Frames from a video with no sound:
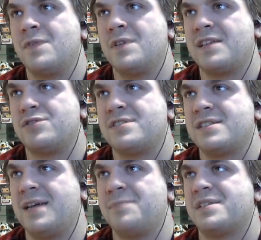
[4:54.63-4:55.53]
Like there's
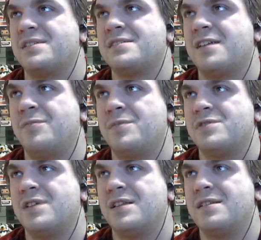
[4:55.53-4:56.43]
skips and stuff, but
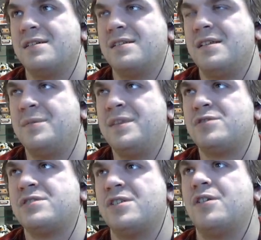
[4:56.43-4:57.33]
there's not. I mean,
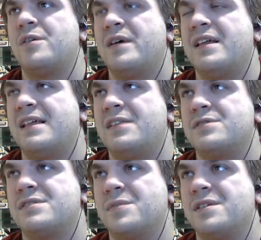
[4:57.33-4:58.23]
there's no about that. There are
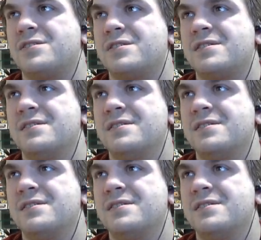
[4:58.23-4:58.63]
some glitches.